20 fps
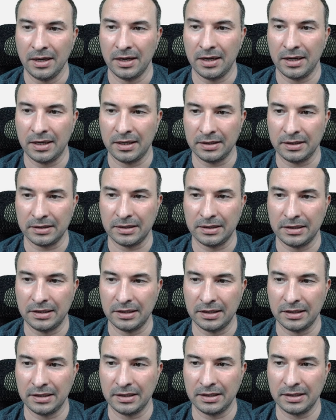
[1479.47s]
and
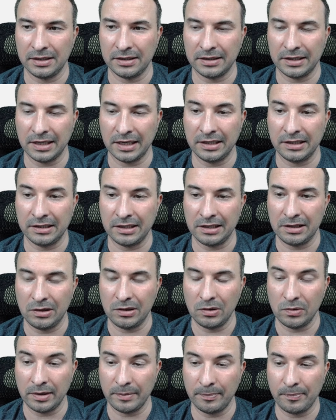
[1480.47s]
then it is
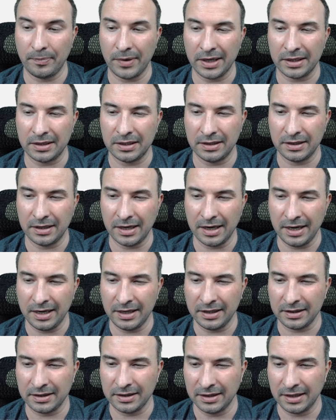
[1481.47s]
using pattern,
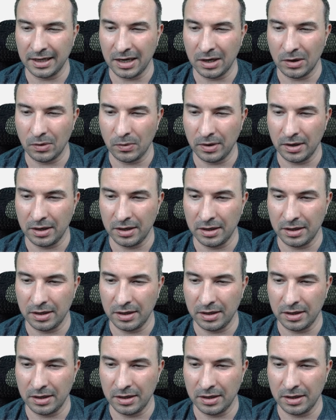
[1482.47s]
and now